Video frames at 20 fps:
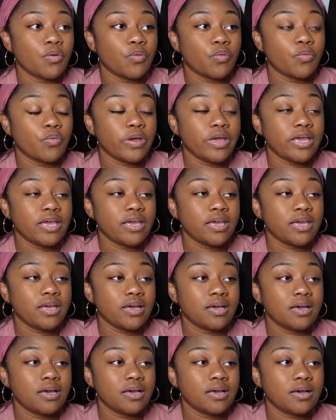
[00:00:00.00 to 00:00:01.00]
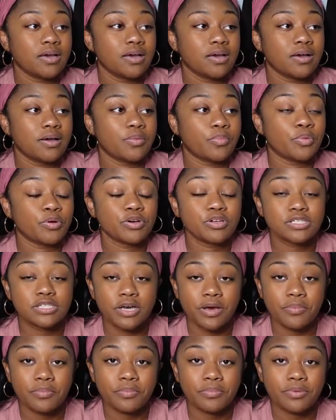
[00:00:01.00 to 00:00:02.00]
We pulled
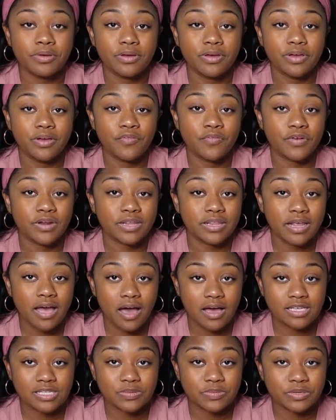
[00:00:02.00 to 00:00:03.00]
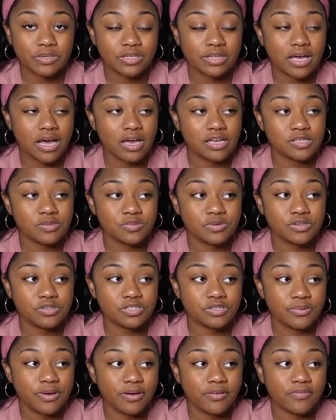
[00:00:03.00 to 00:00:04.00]
up in front of the hospital. The hospital
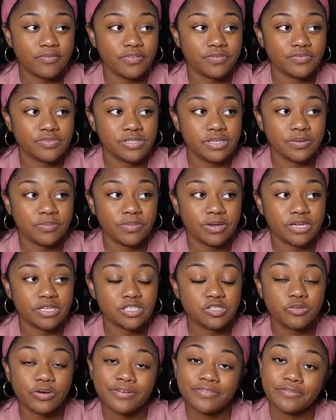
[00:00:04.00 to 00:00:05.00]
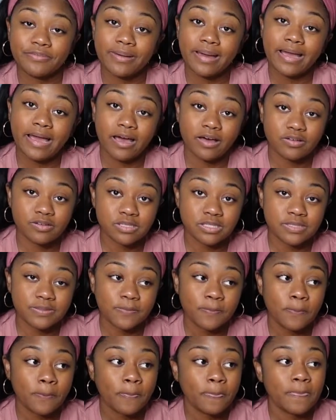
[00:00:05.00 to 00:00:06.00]
is about 15 minutes away from my house.
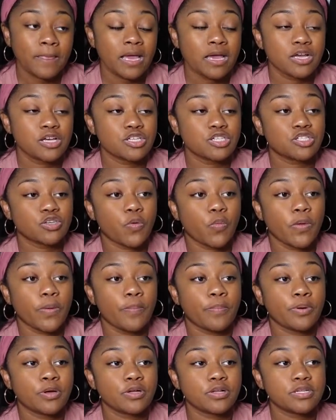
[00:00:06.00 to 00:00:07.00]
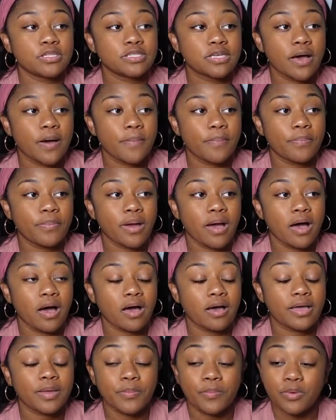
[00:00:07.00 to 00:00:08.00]
So we pulled up
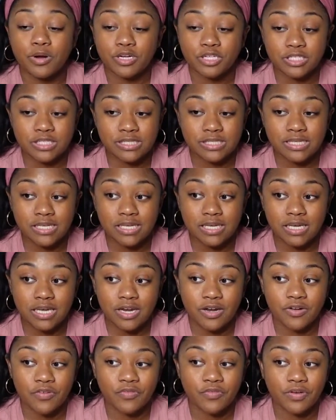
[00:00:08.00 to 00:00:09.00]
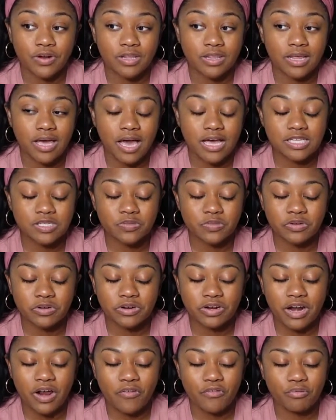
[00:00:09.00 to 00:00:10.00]
emergency in front of the hospital,
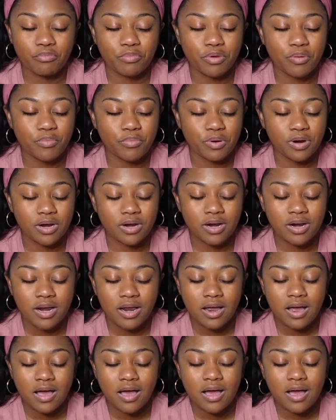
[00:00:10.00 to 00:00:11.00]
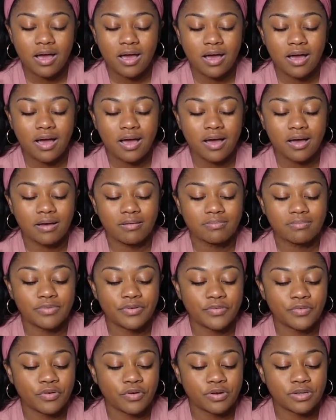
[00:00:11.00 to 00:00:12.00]
and I remember,
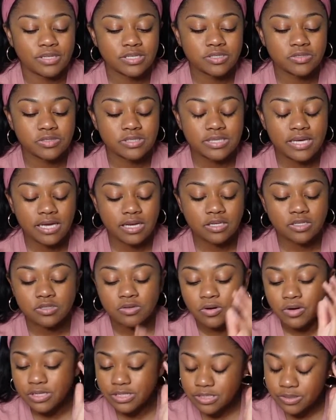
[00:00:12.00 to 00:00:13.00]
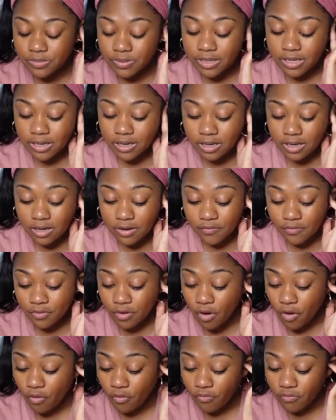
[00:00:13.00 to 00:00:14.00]
of course, this was like towards the beginning of
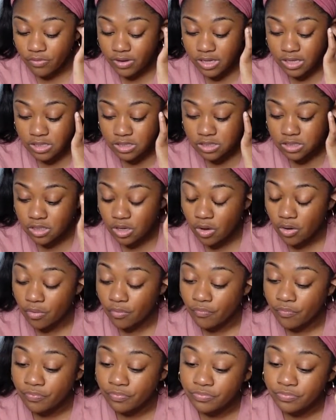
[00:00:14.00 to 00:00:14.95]
COVID, so